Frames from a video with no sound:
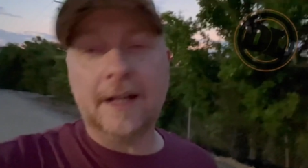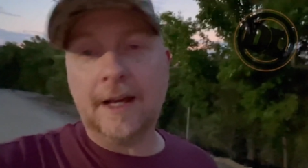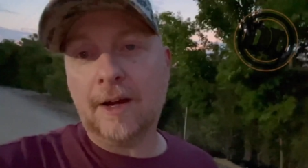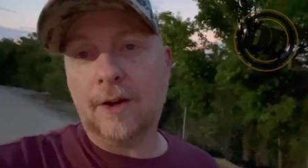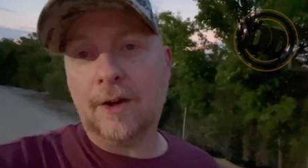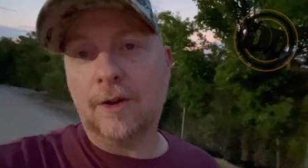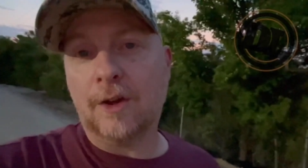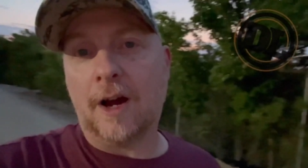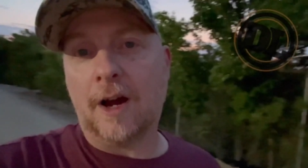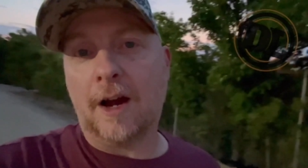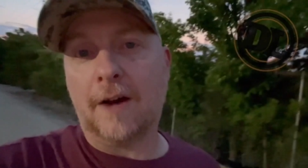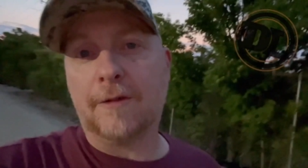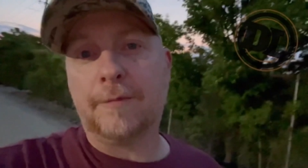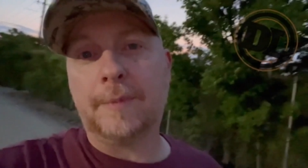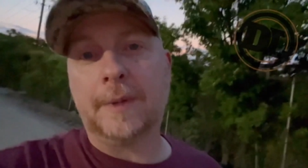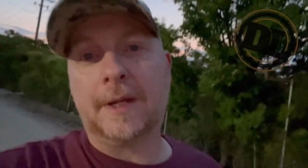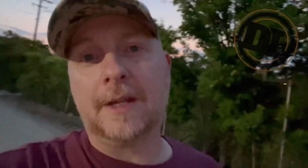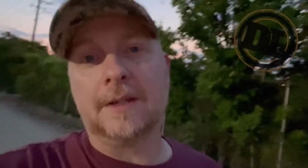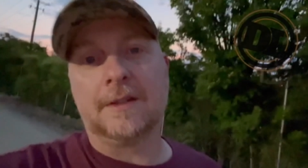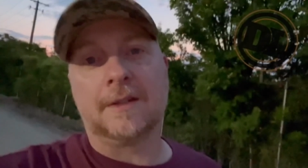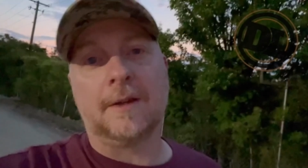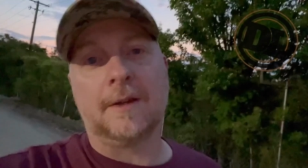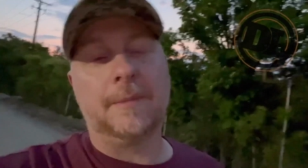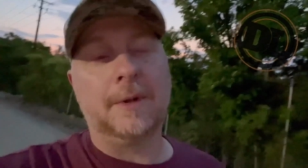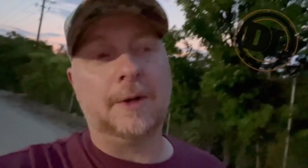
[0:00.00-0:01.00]
of held off
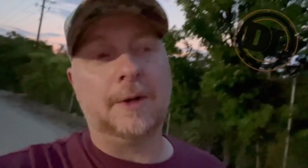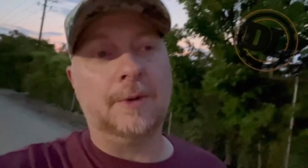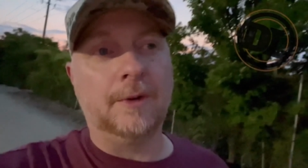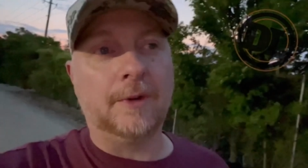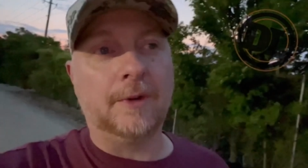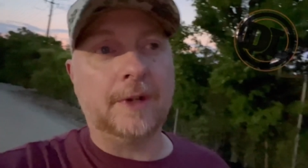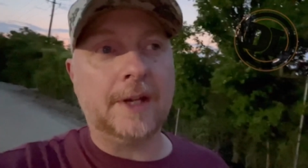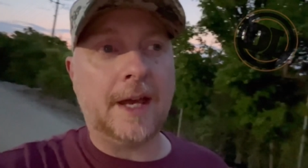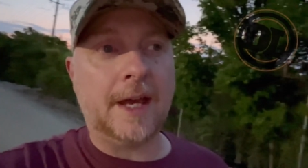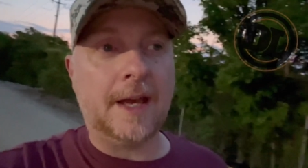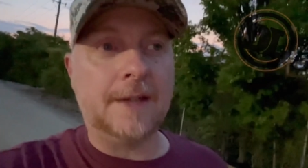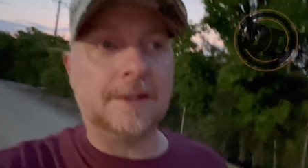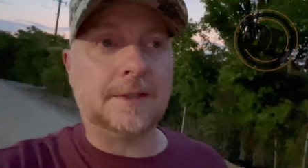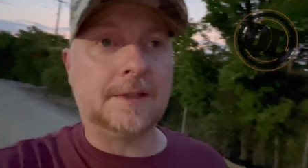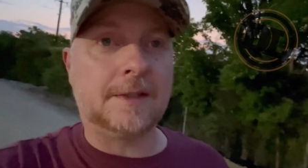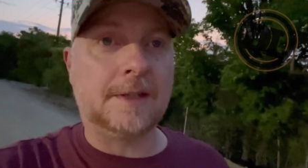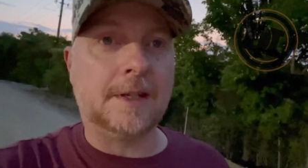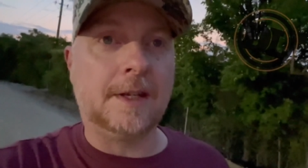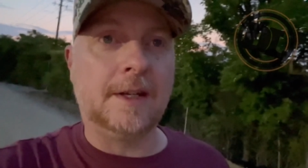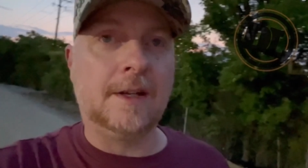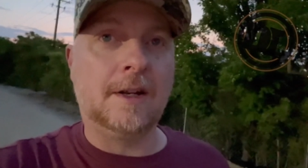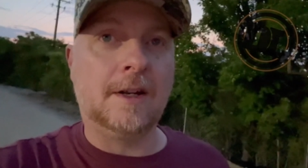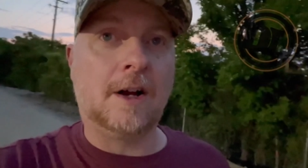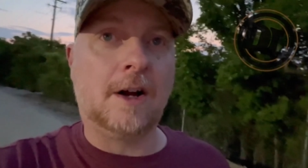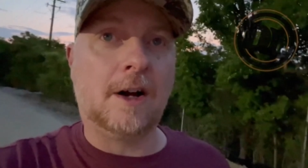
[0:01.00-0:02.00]
because I've been really
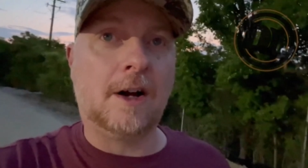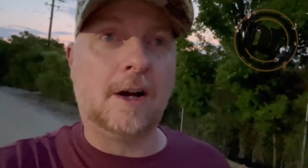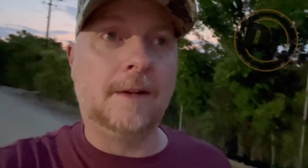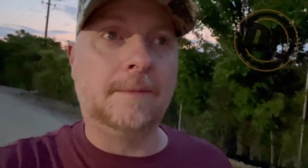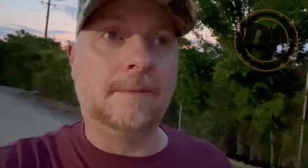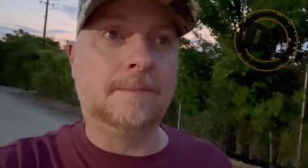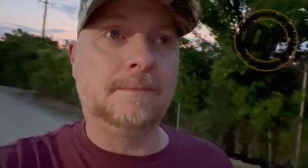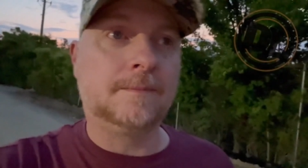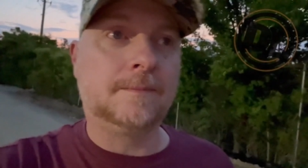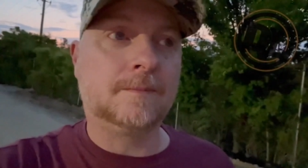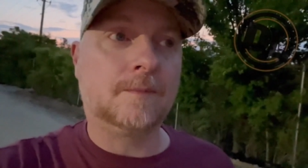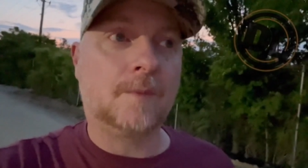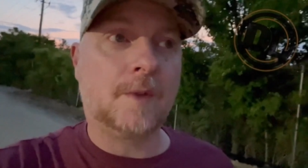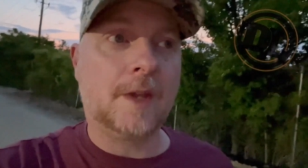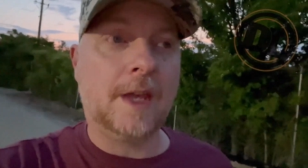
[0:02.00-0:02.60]
hesitant on